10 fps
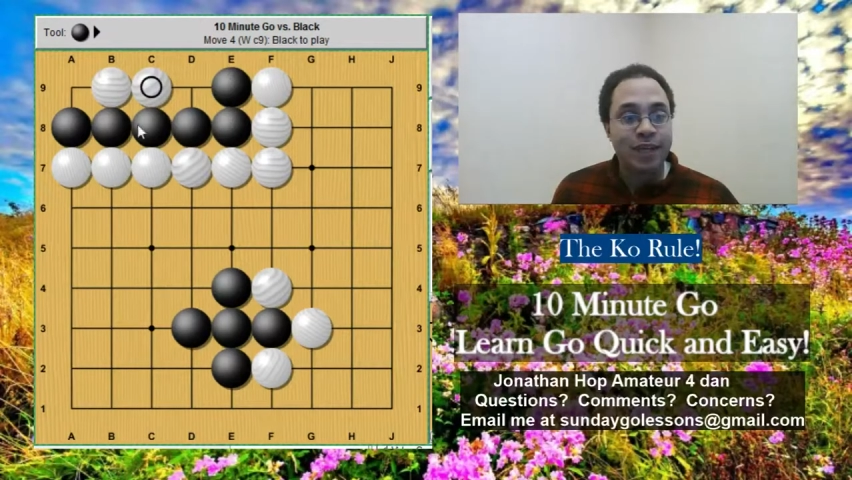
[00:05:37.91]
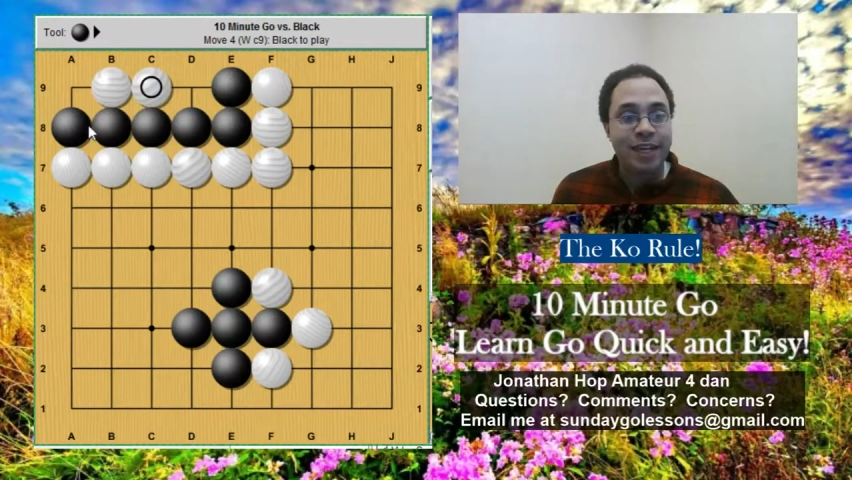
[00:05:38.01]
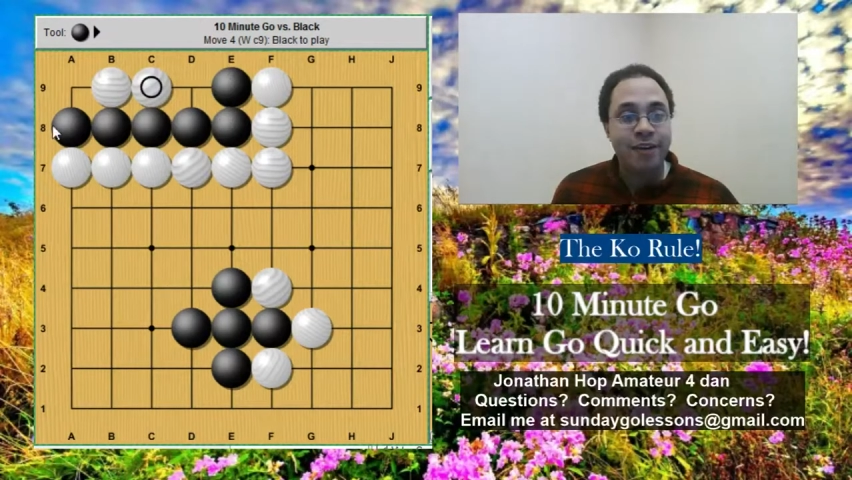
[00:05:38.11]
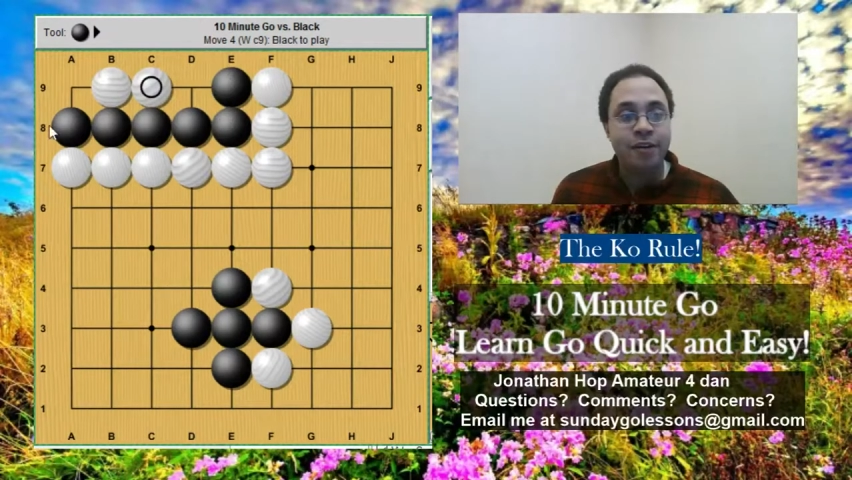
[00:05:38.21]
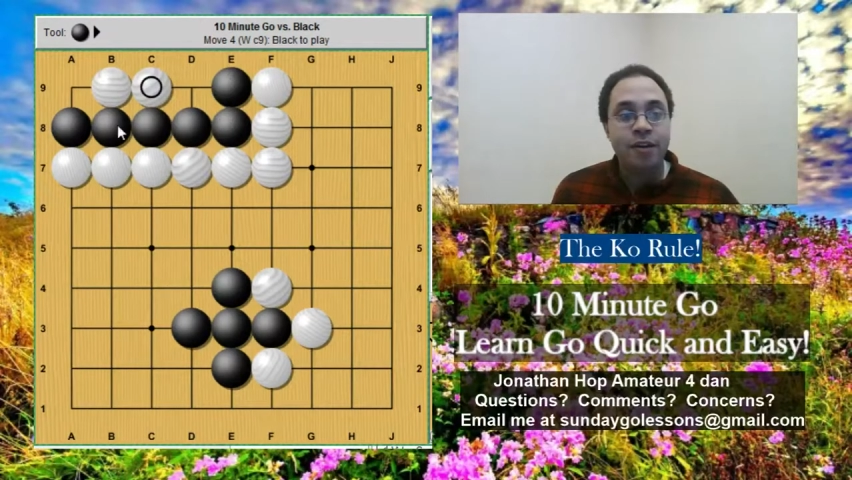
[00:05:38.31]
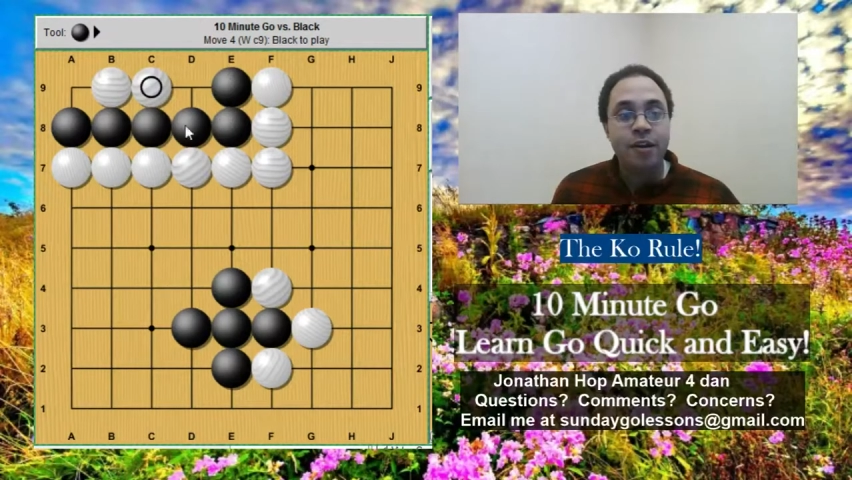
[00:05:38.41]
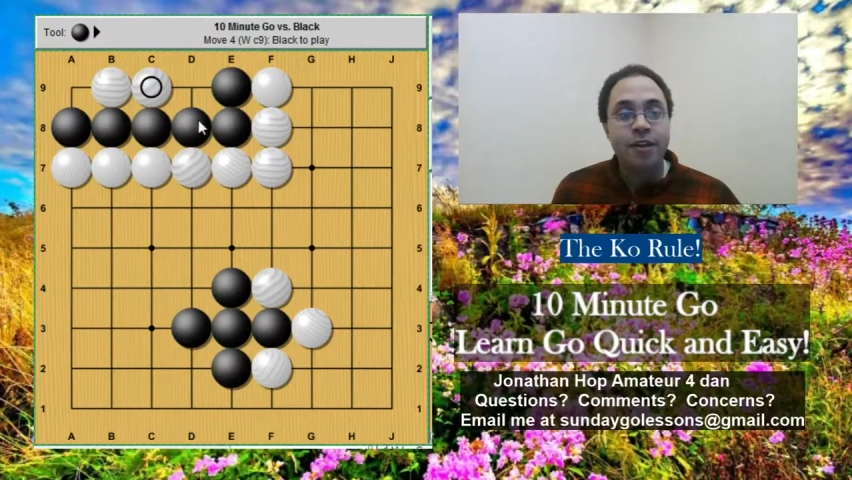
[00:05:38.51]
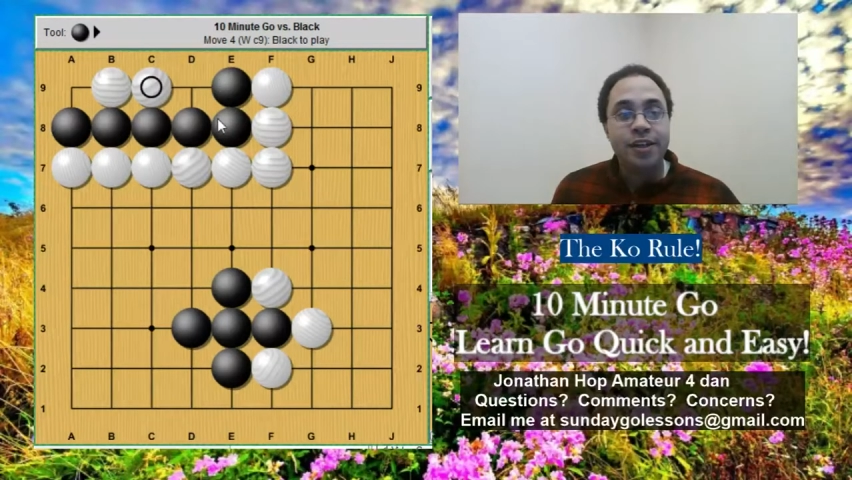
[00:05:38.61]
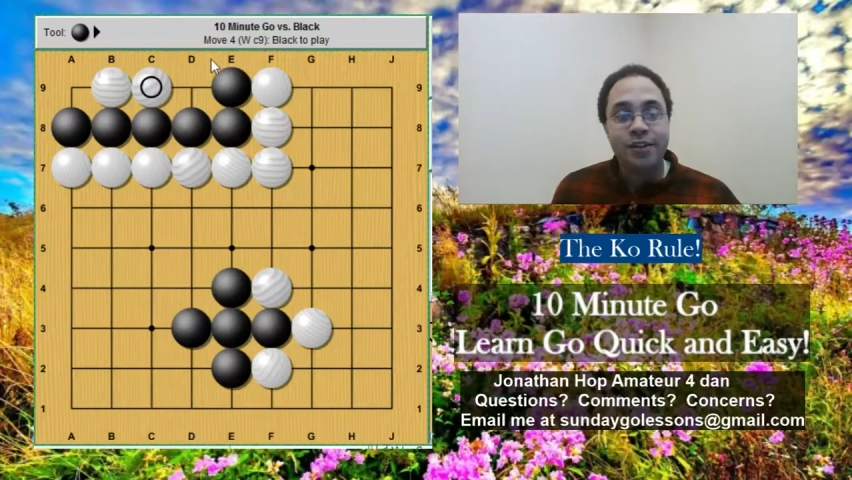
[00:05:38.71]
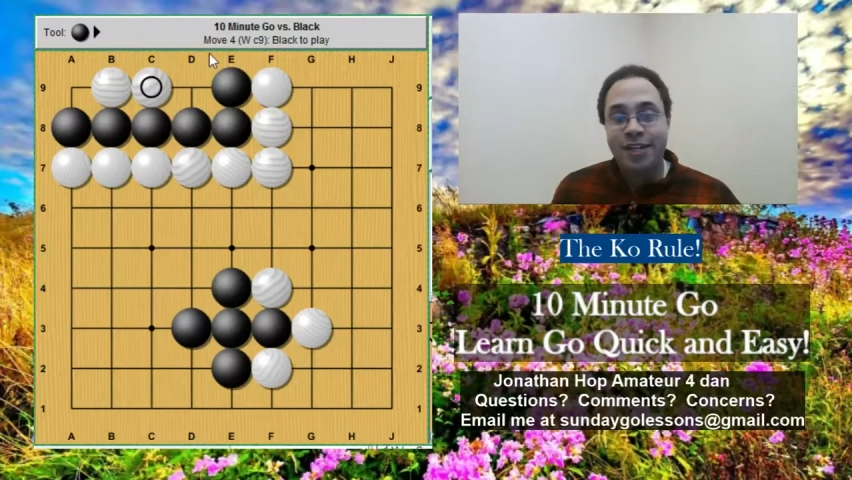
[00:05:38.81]
here,
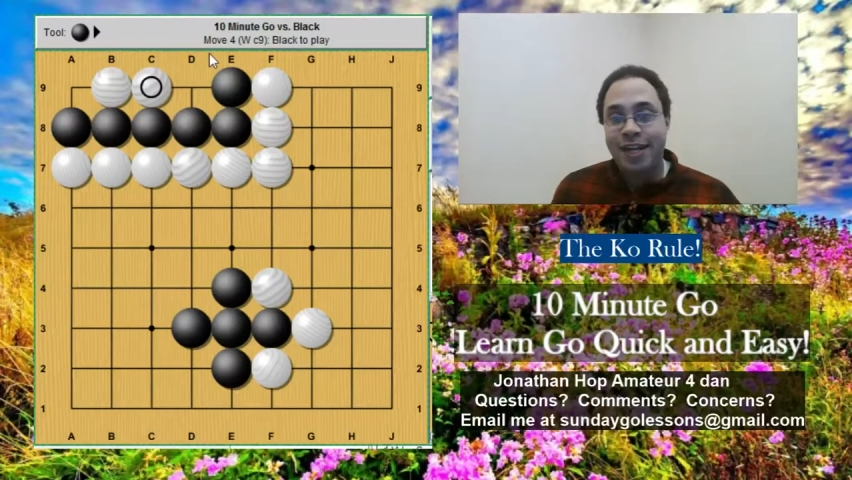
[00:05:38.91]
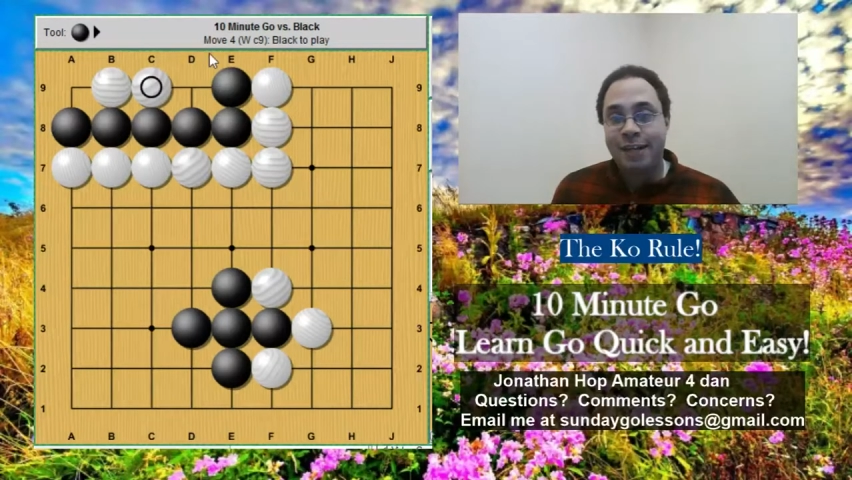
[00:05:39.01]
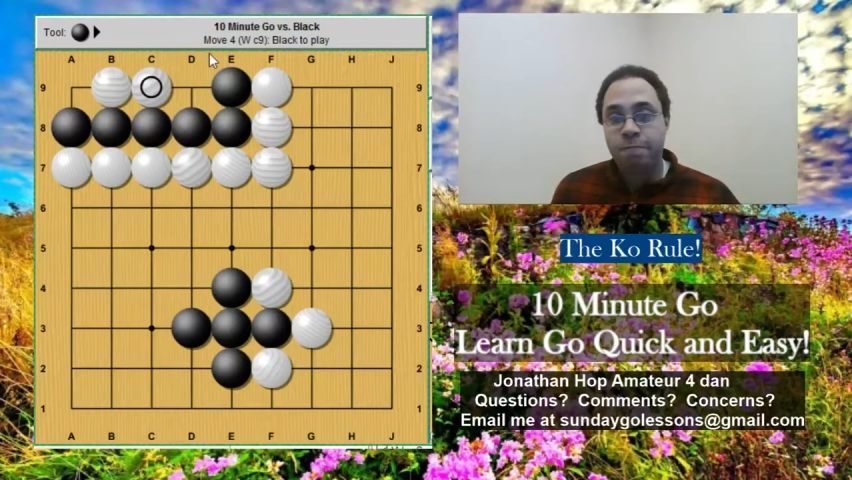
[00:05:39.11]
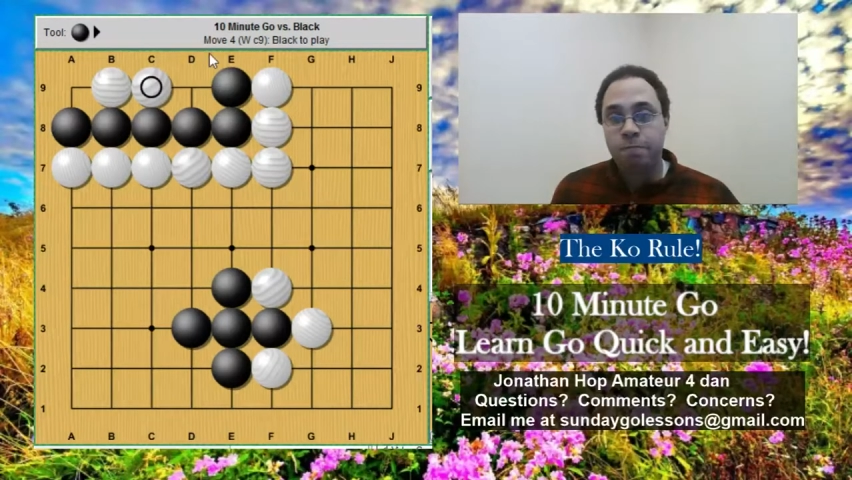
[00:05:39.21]
they're dead.